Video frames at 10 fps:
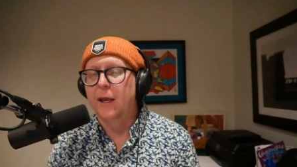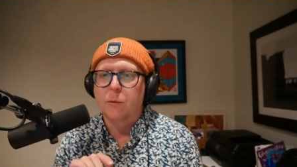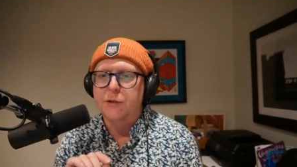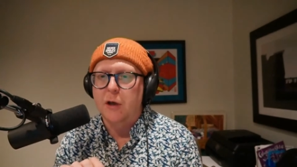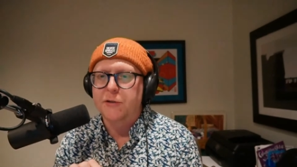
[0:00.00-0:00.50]

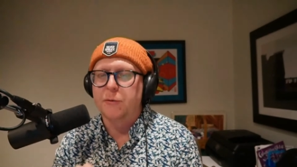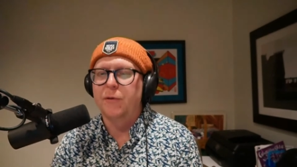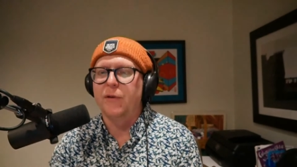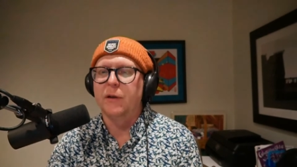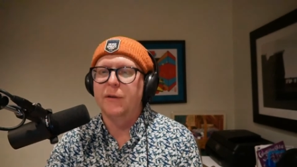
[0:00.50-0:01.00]
It was
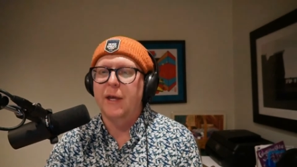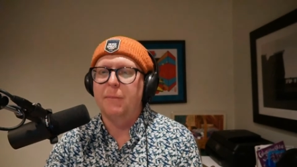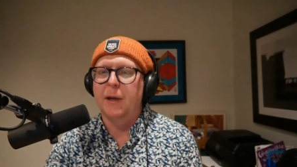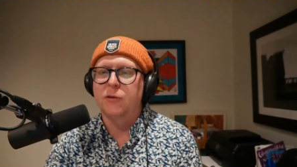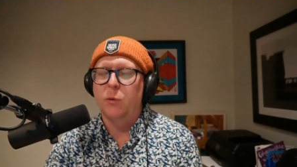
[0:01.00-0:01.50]
also revealed
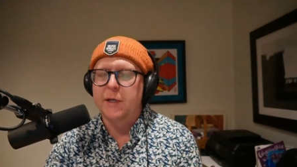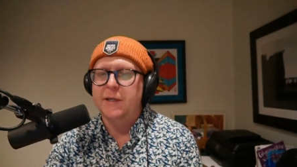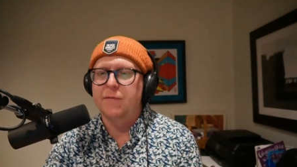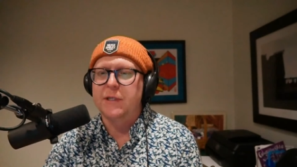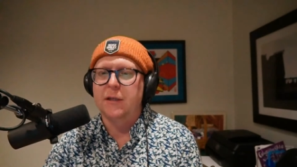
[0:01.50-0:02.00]
that by
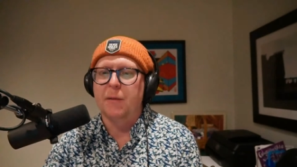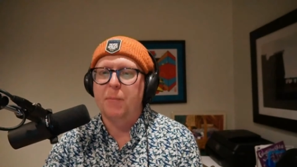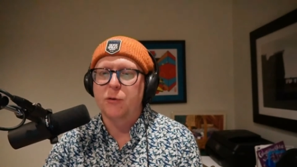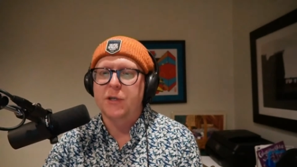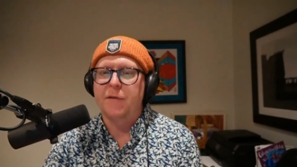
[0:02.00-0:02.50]
2017,
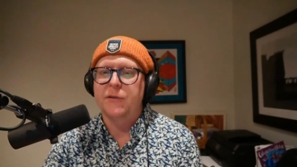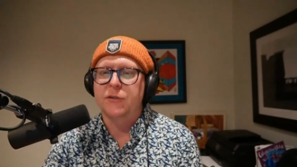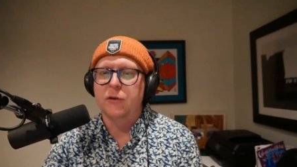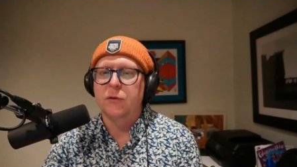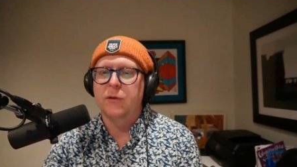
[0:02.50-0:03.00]
the post
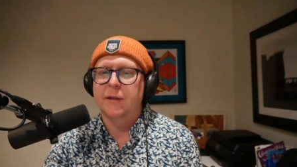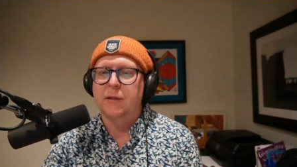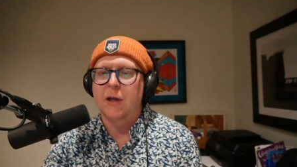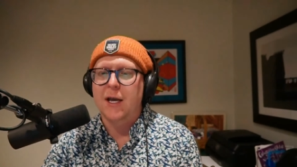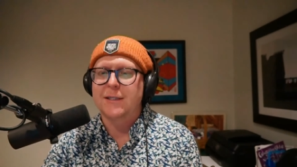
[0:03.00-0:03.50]
office knew
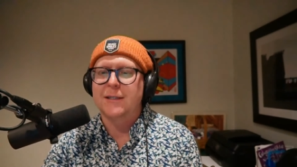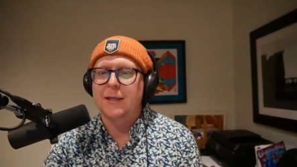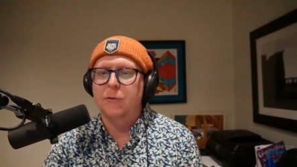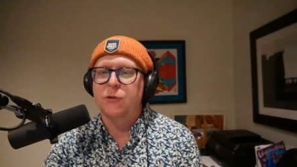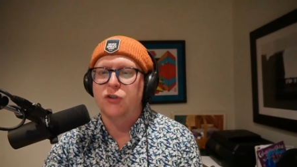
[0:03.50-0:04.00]
that the
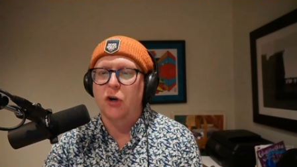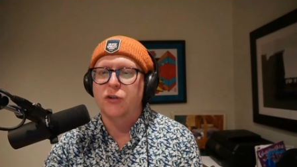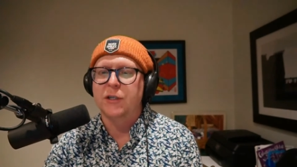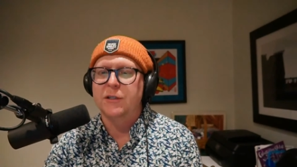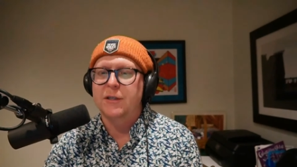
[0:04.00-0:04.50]
losses it was
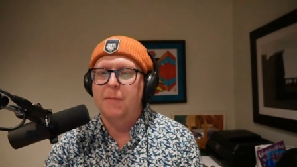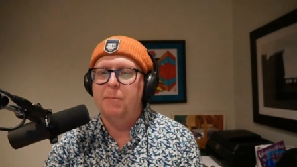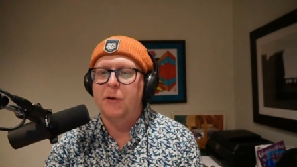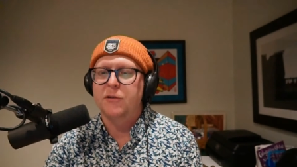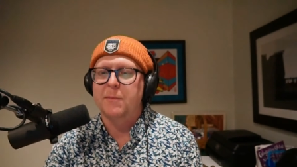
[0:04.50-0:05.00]
charging
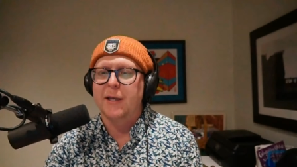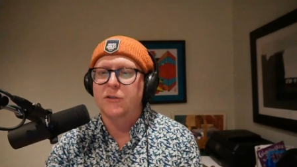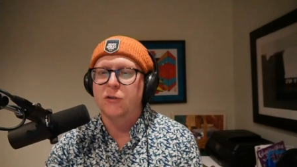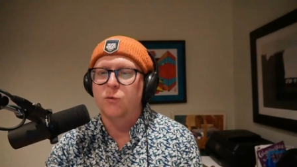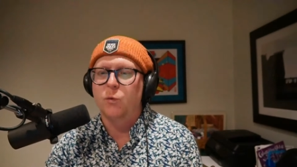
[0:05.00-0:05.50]
sub
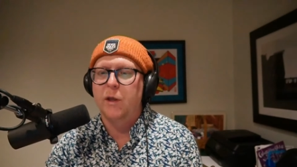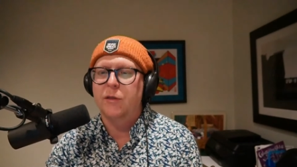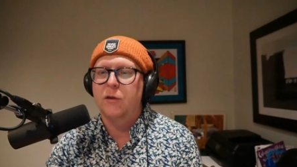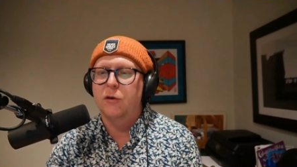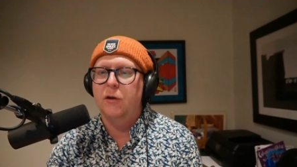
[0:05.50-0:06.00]
postmasters
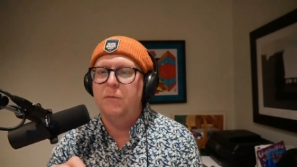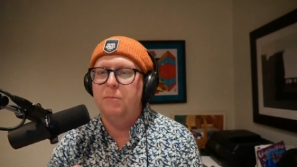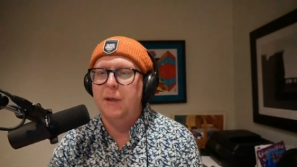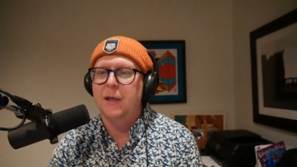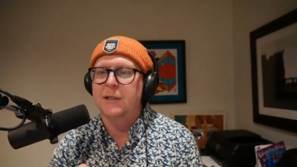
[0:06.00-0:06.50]
with
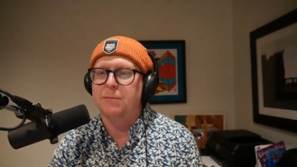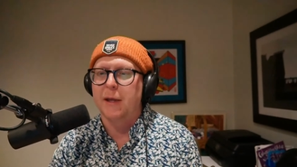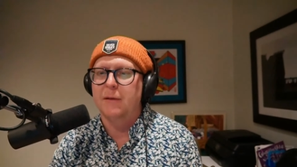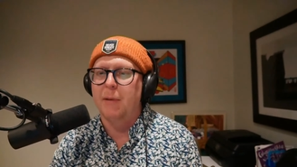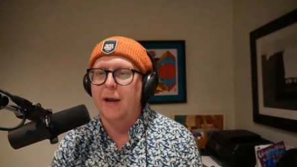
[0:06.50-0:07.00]
could be
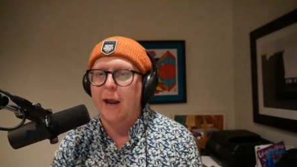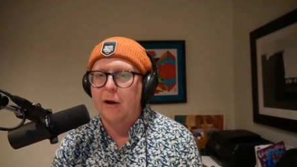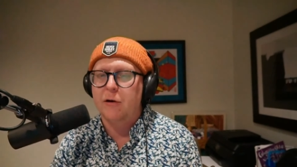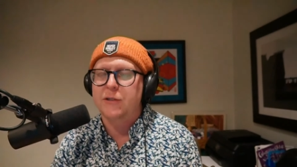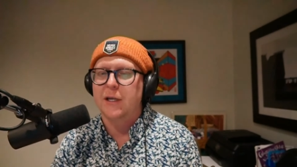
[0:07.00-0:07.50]
explained by
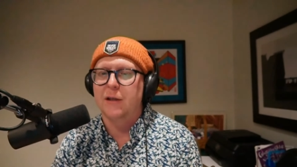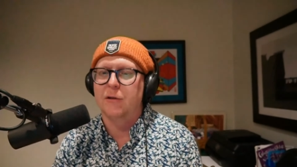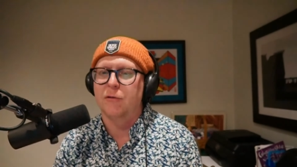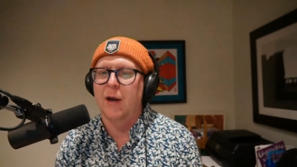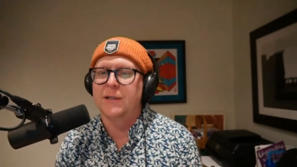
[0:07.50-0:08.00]
errors
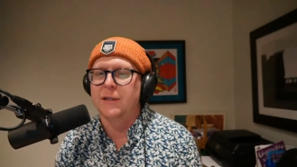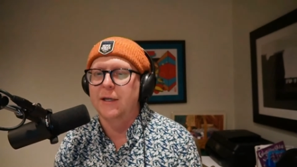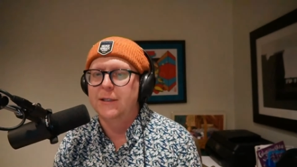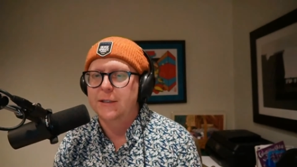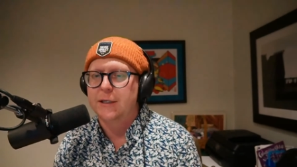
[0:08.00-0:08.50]
in the
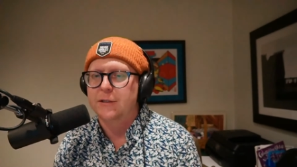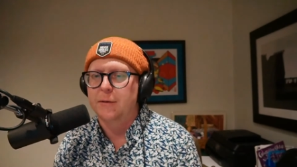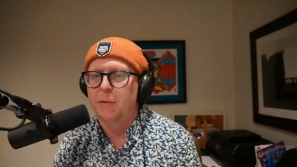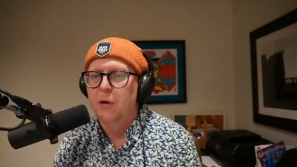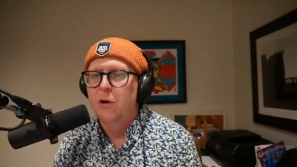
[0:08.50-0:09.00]
Horizon IT
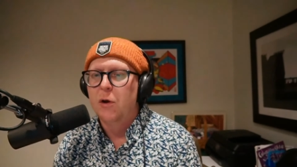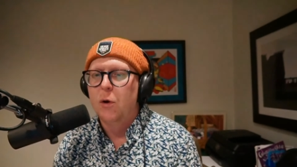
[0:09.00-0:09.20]
system